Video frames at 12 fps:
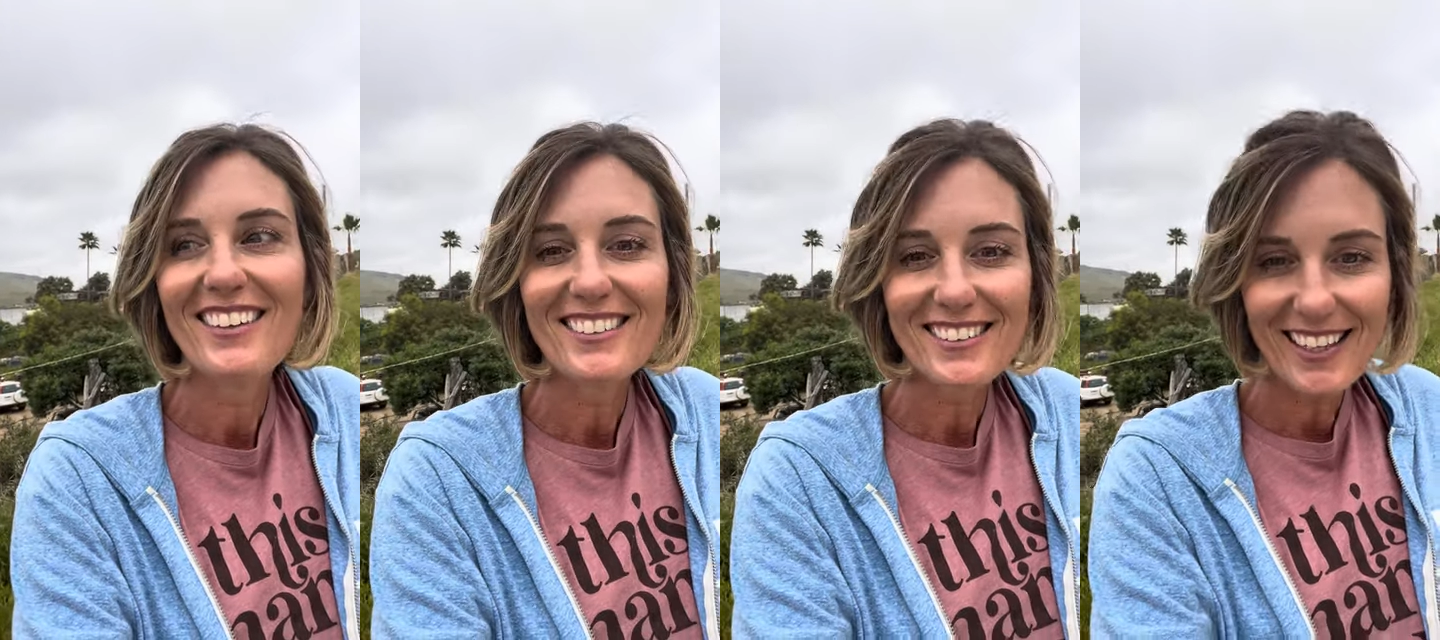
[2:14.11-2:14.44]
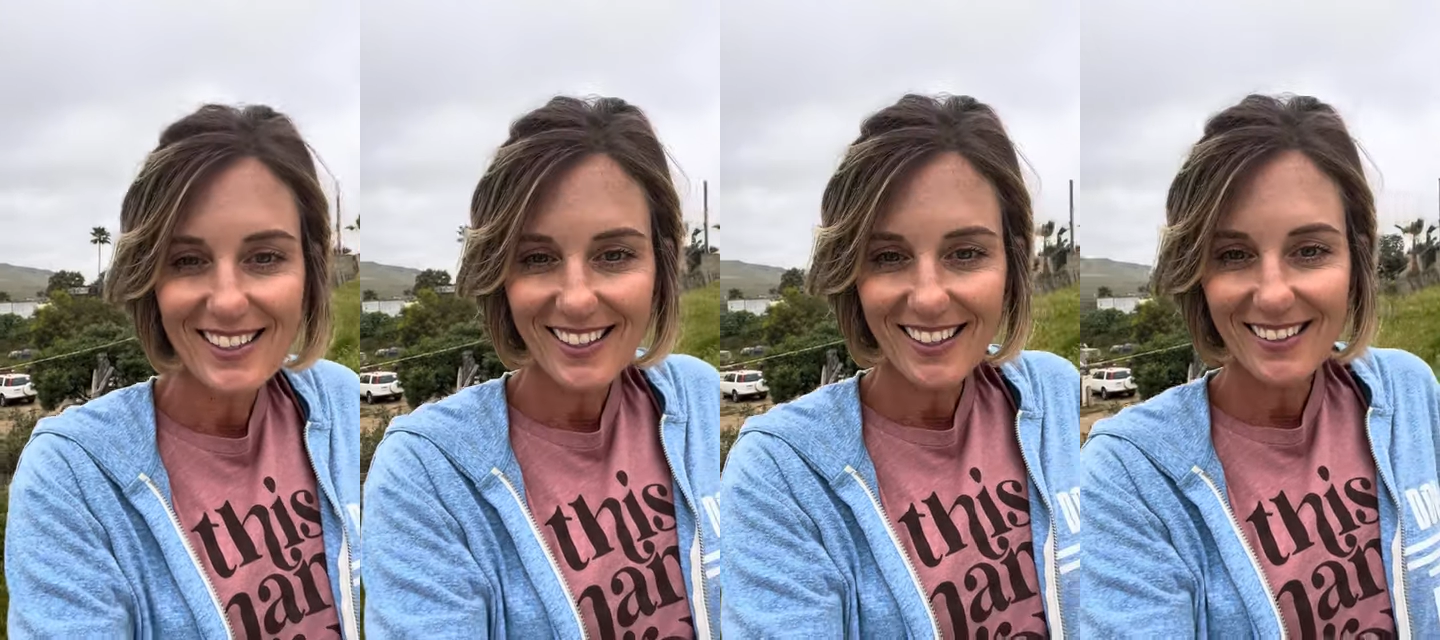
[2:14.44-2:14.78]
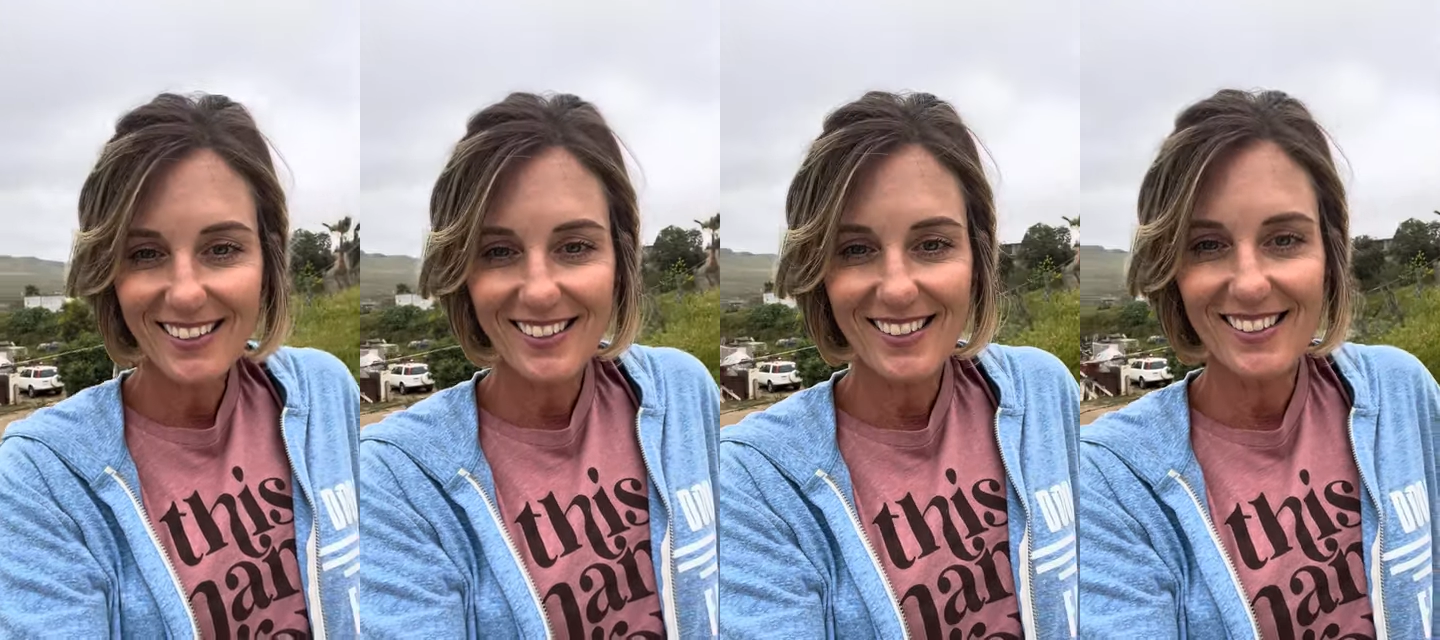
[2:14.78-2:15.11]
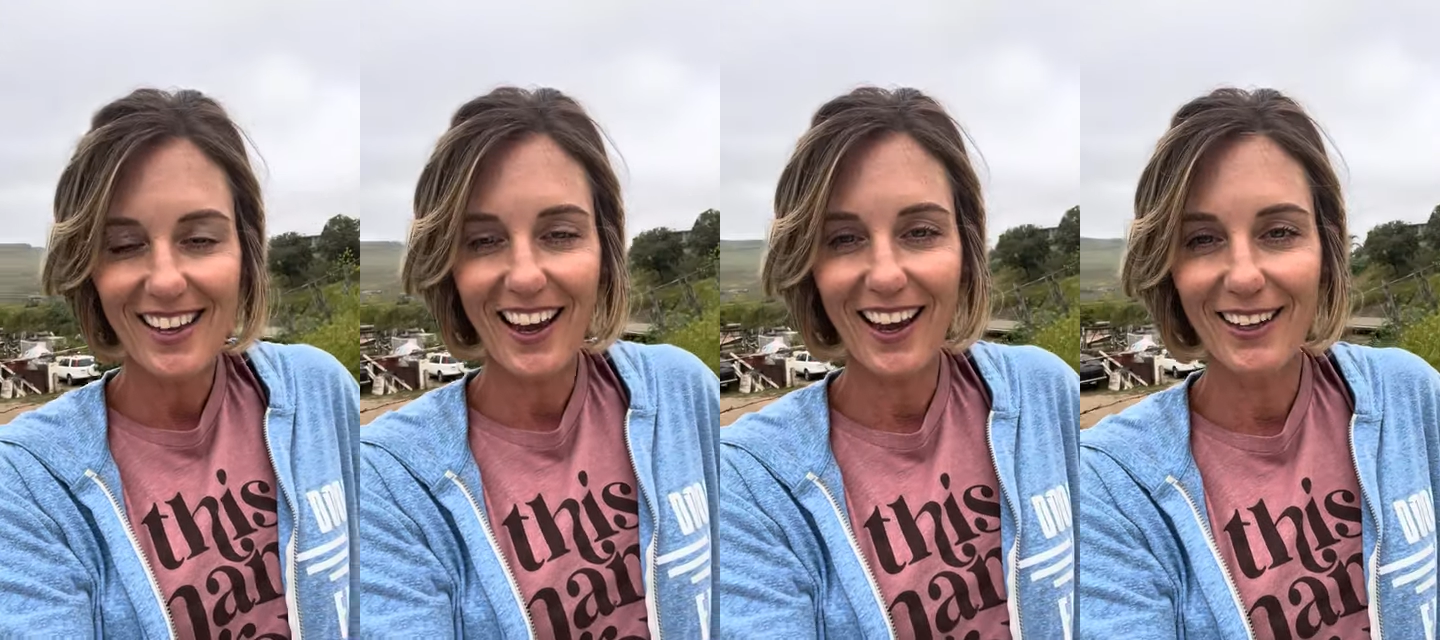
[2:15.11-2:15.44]
lessons
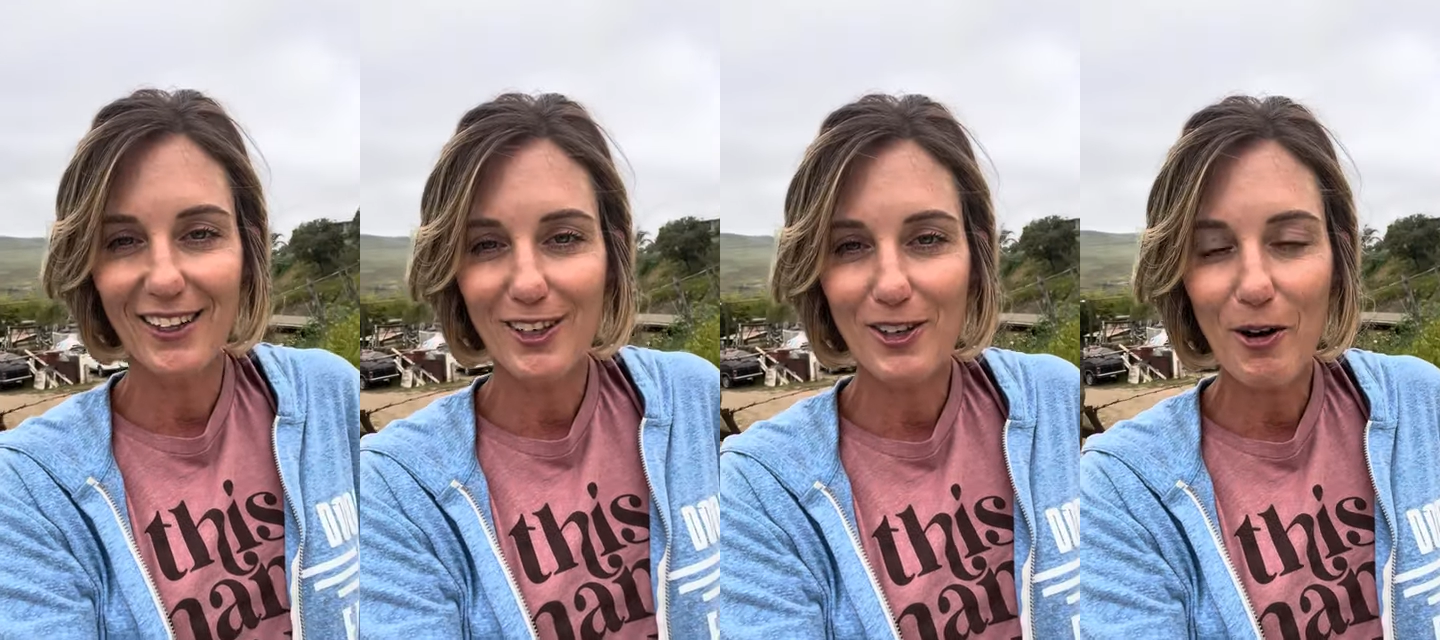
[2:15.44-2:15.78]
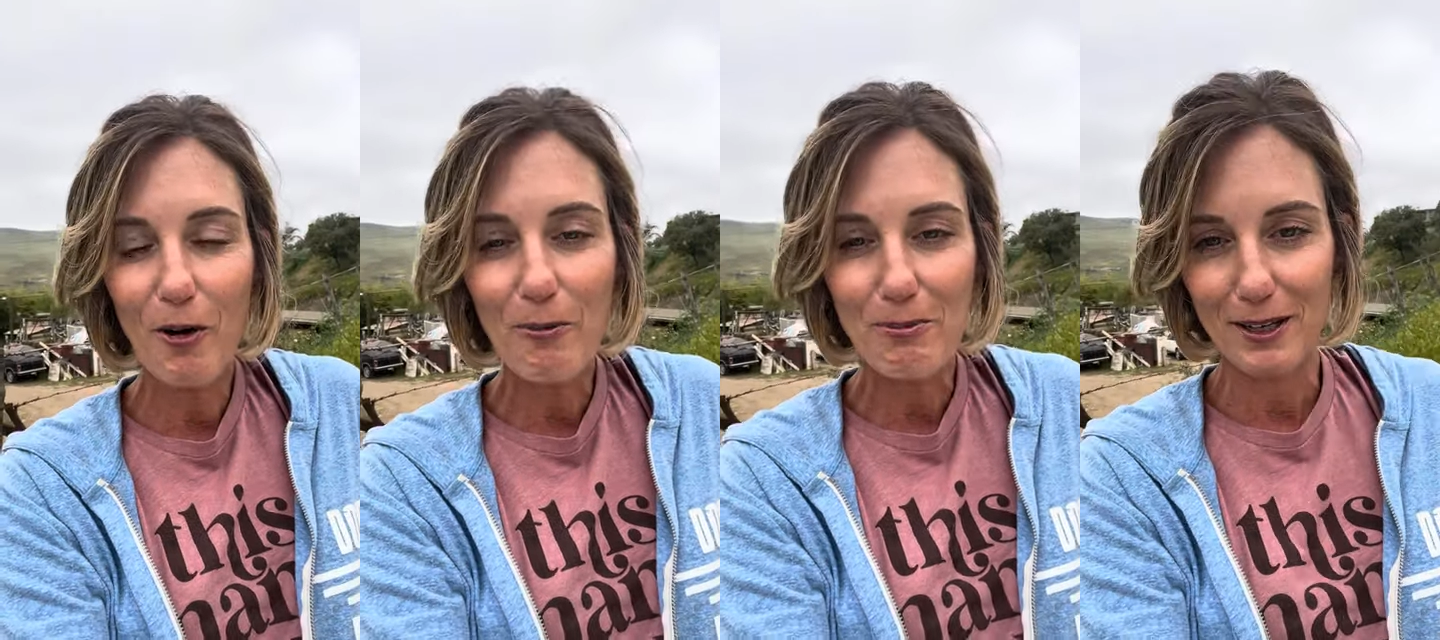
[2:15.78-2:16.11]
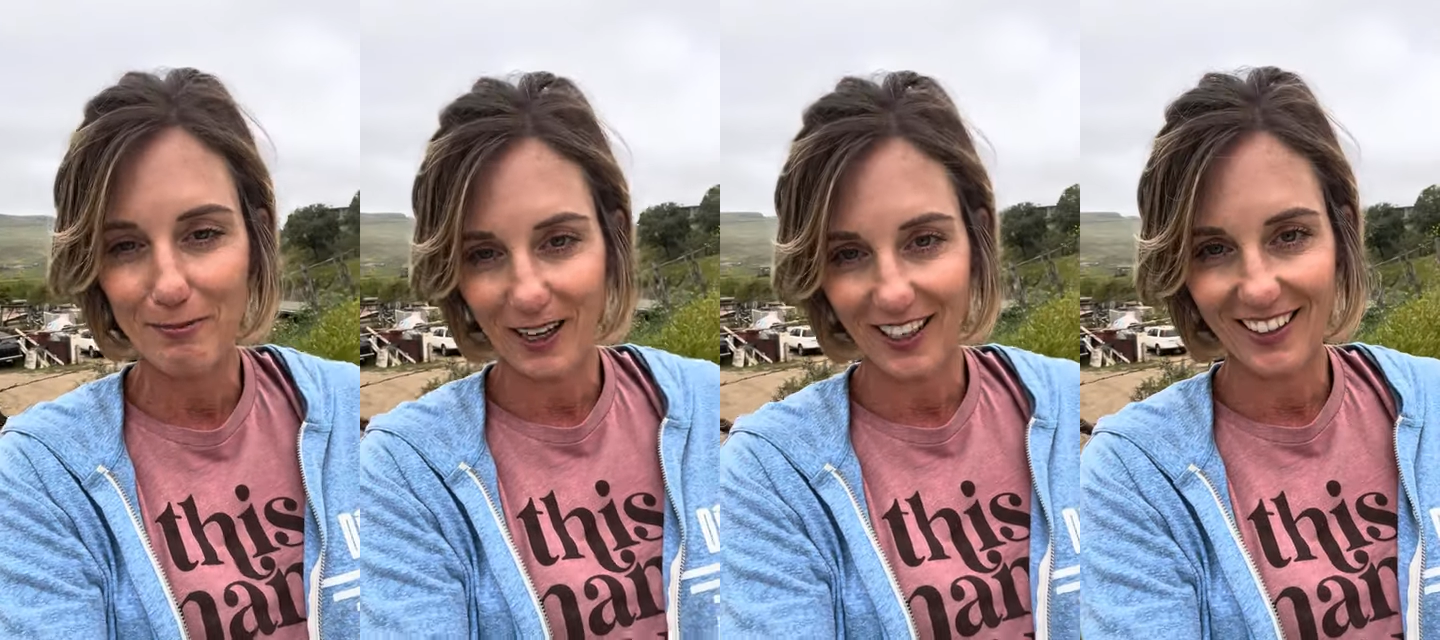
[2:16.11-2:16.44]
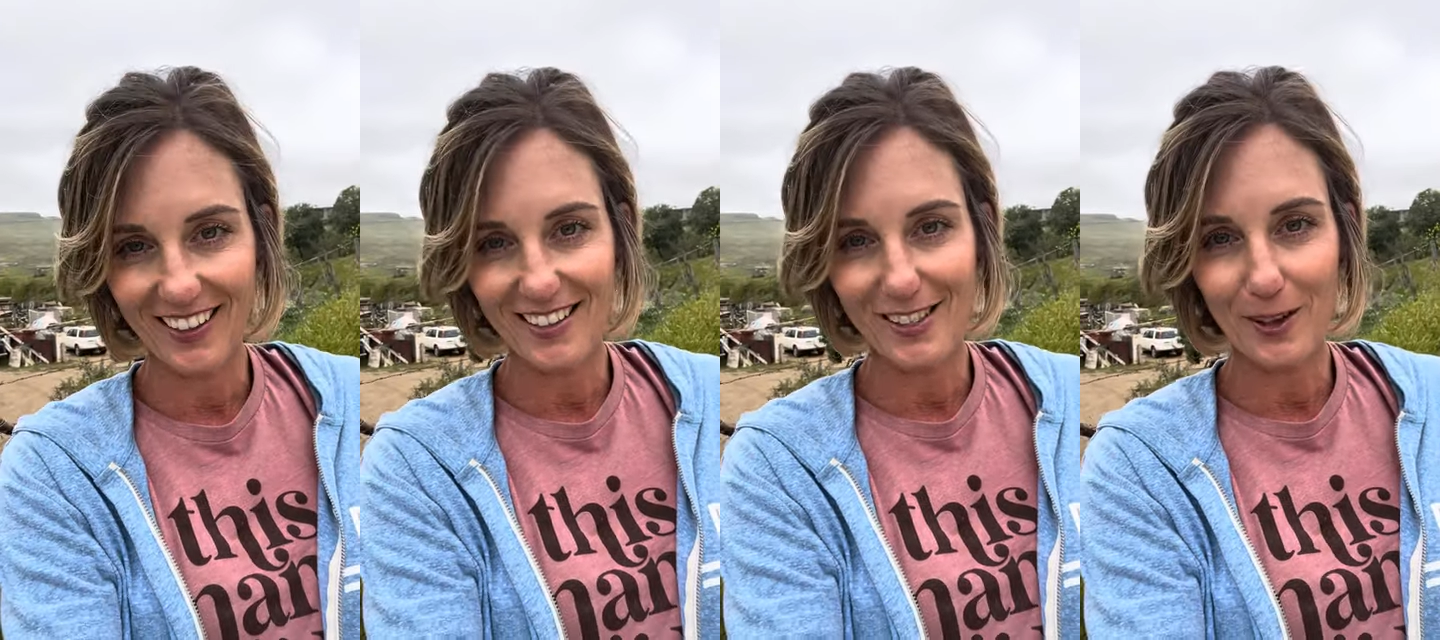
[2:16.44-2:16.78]
and coping
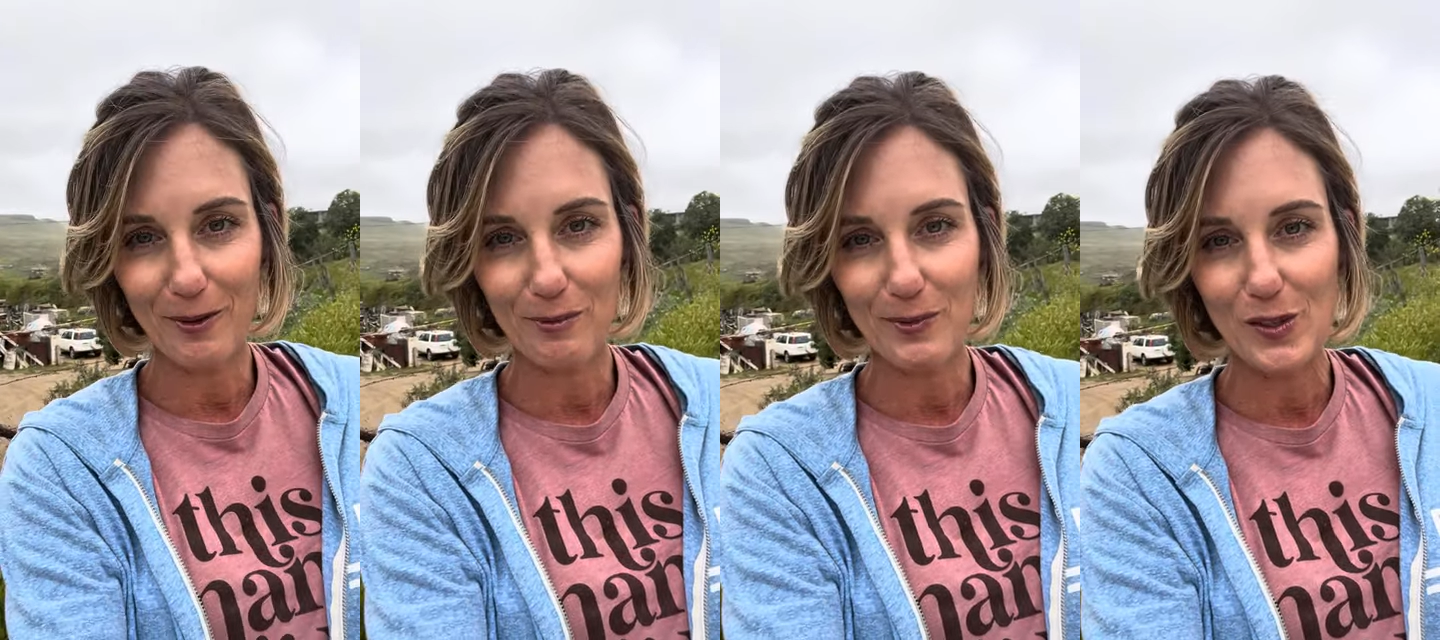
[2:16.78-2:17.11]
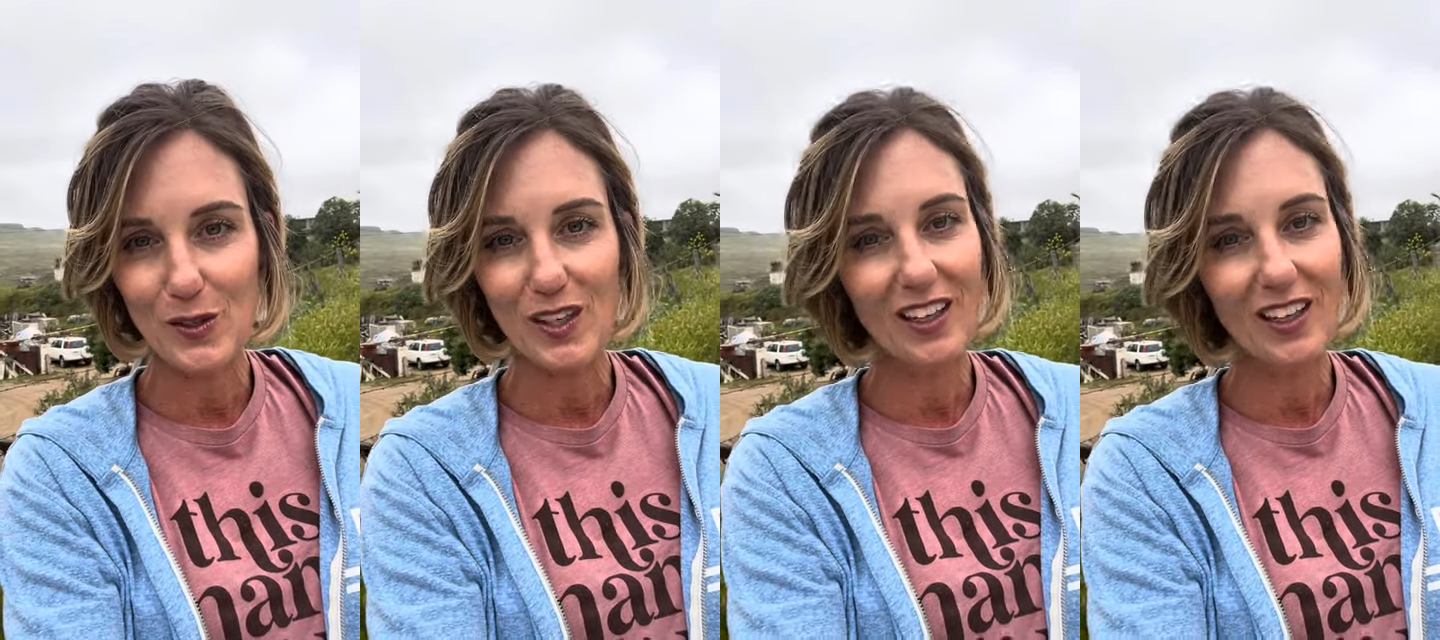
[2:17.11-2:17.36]
mechanisms,